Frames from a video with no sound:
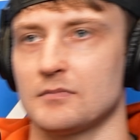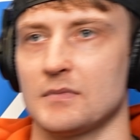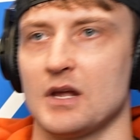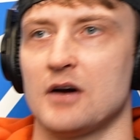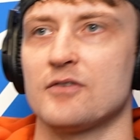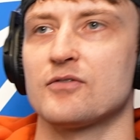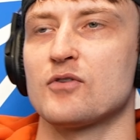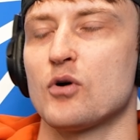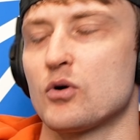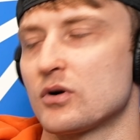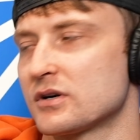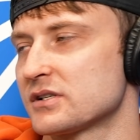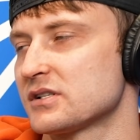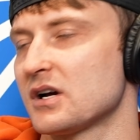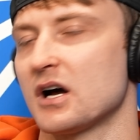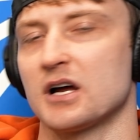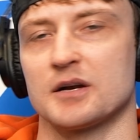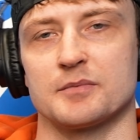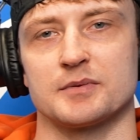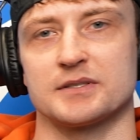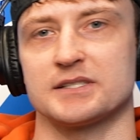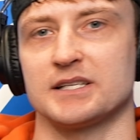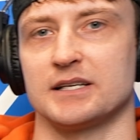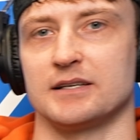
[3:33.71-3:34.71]
of course,
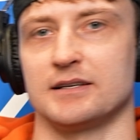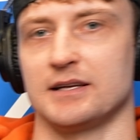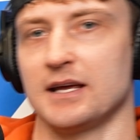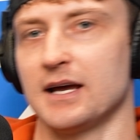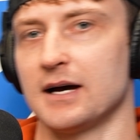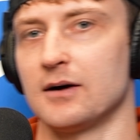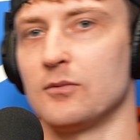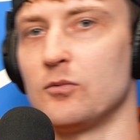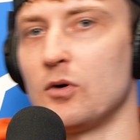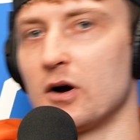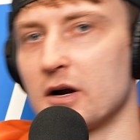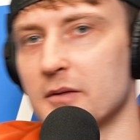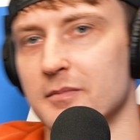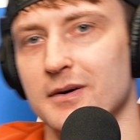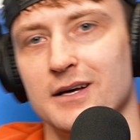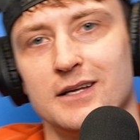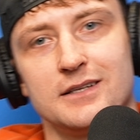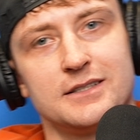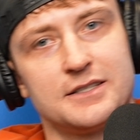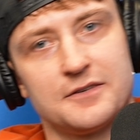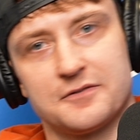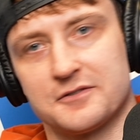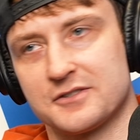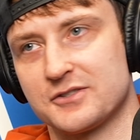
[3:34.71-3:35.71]
hundred percent.
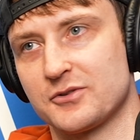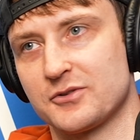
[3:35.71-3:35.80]
Watermelon, different